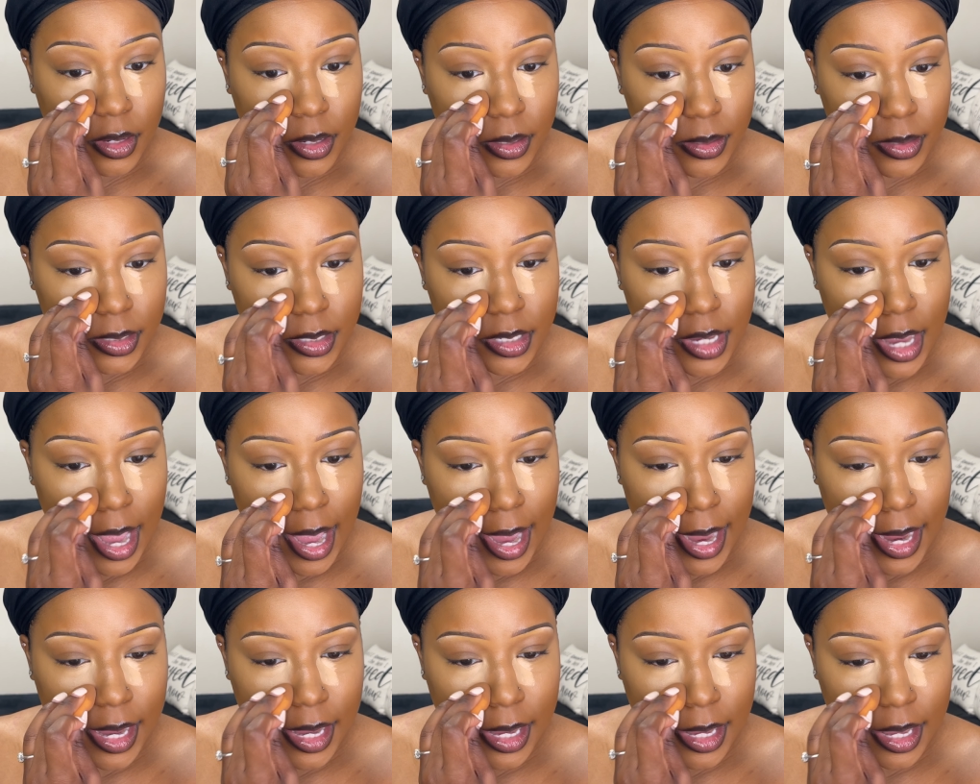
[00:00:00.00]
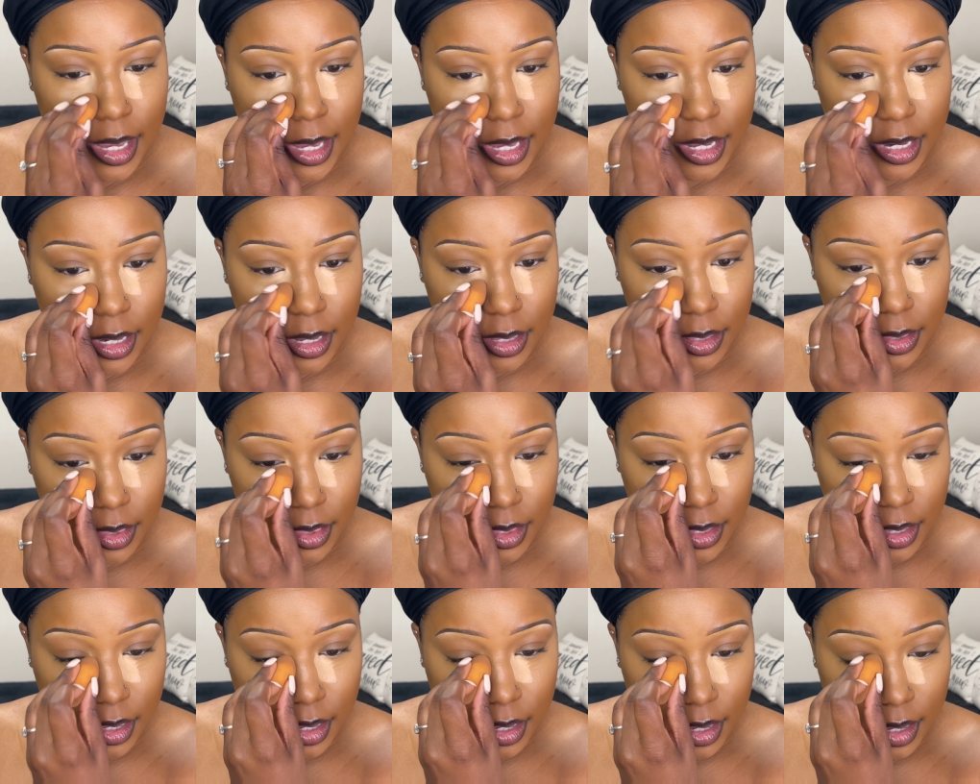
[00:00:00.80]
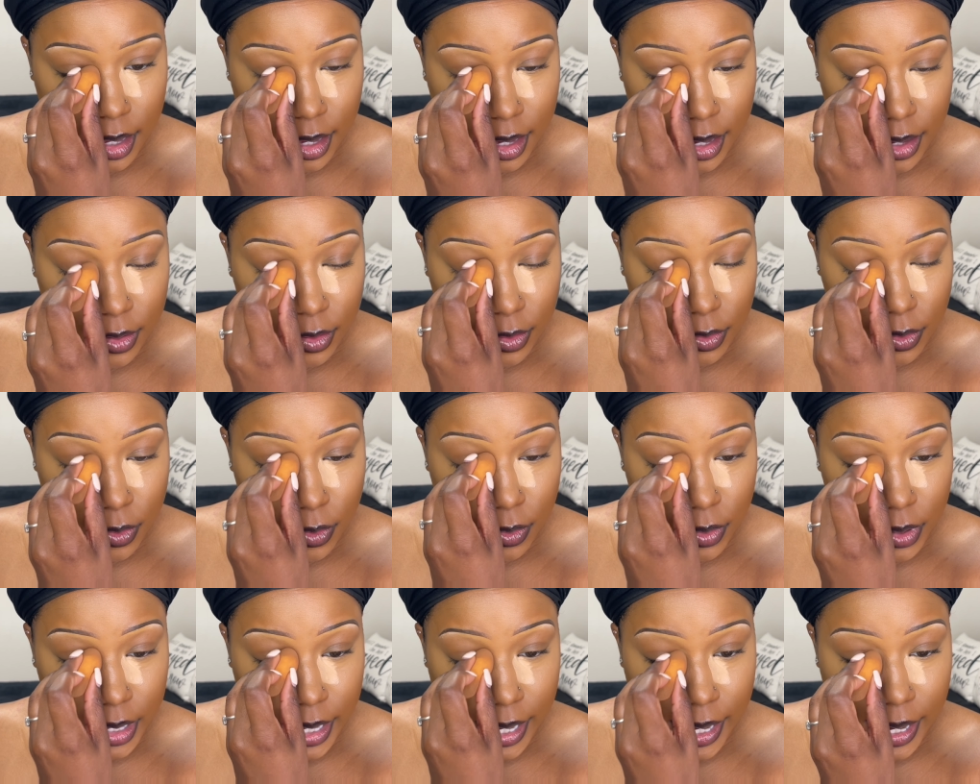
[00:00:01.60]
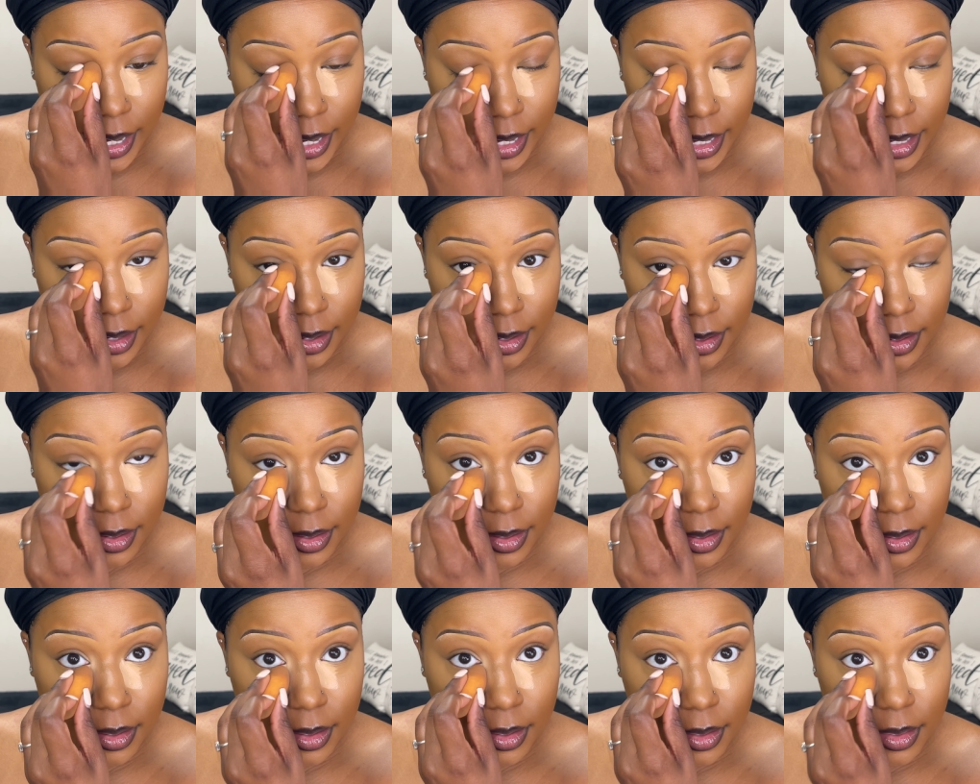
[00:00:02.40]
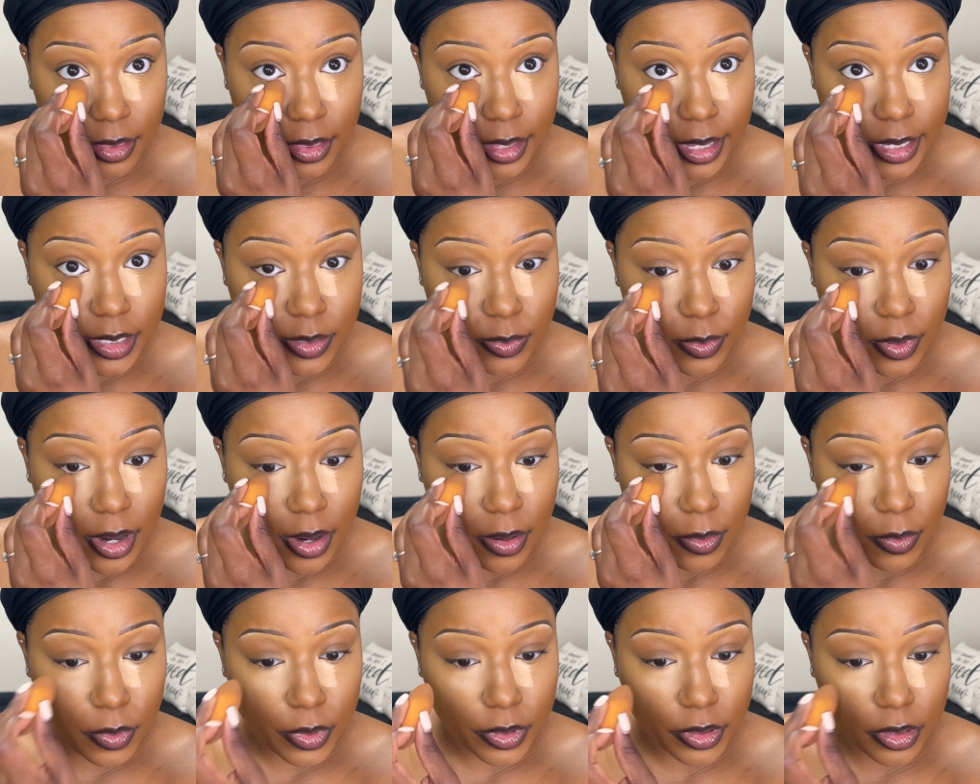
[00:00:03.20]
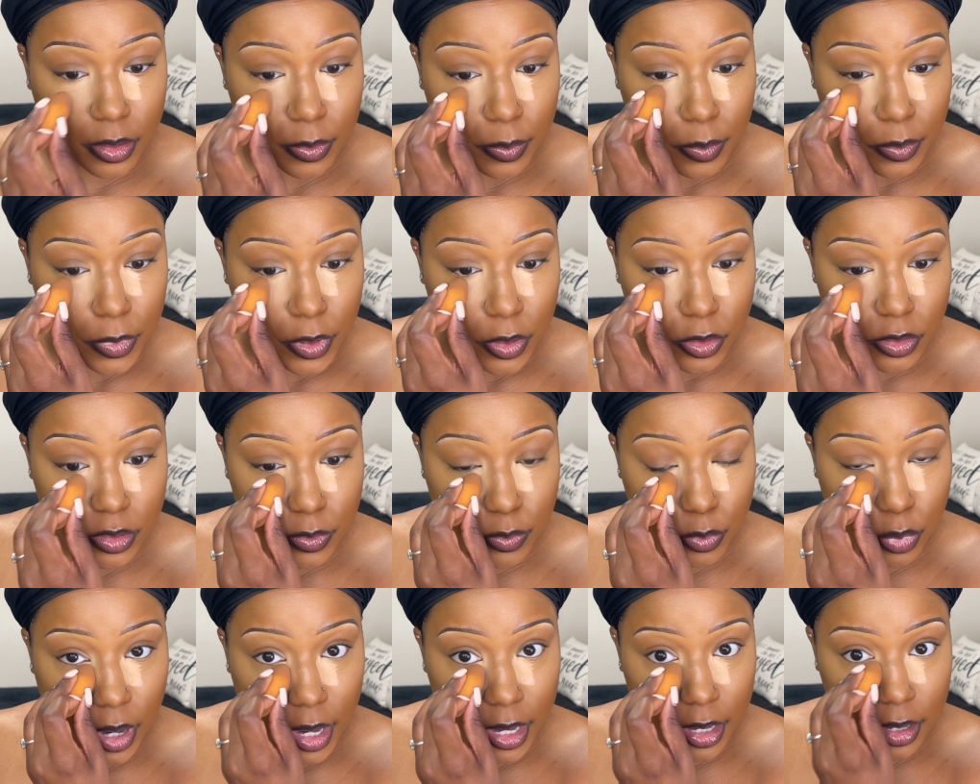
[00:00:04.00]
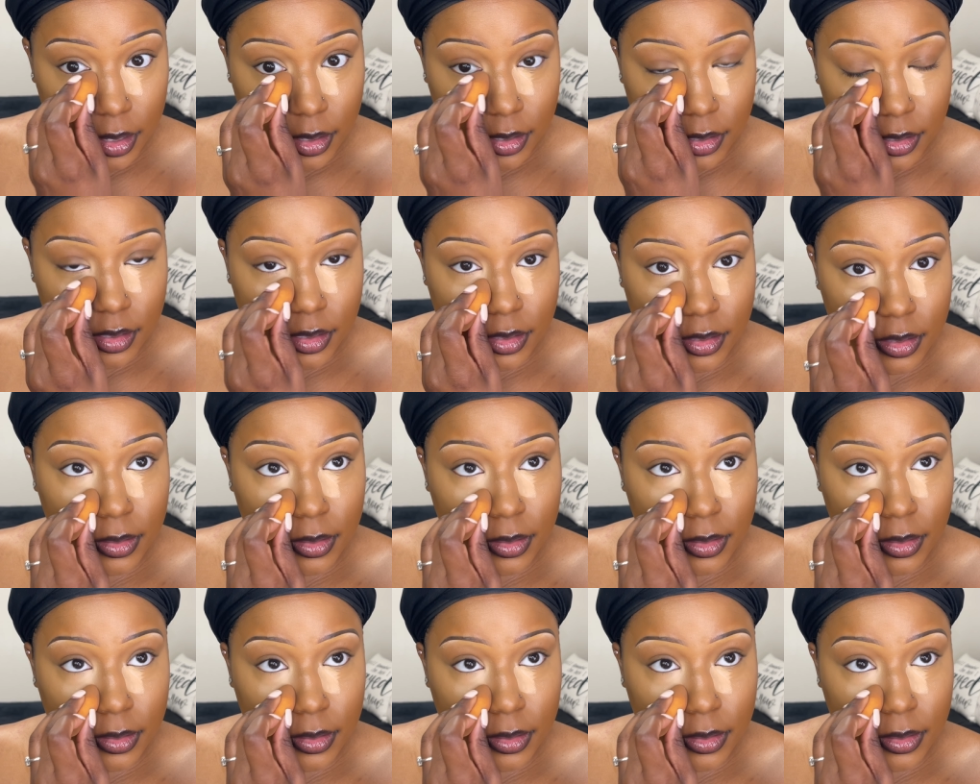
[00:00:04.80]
tight in the inner corner area. That's where I want the most brightness.